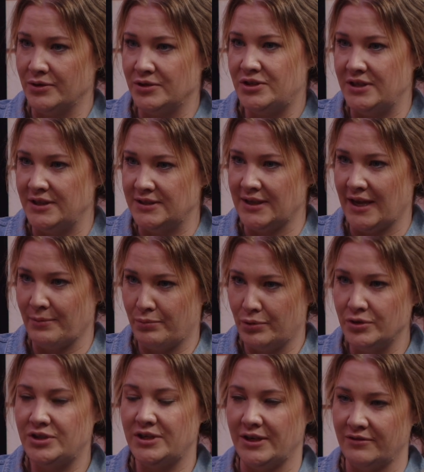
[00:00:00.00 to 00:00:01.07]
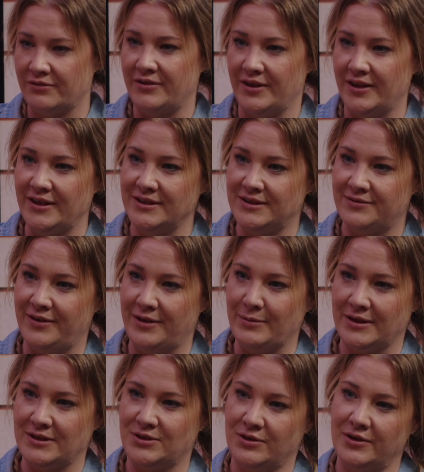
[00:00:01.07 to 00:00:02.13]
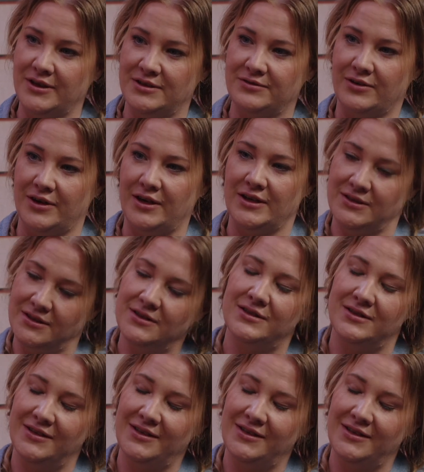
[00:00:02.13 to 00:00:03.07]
she's like pushing for these female stories for us. Yeah.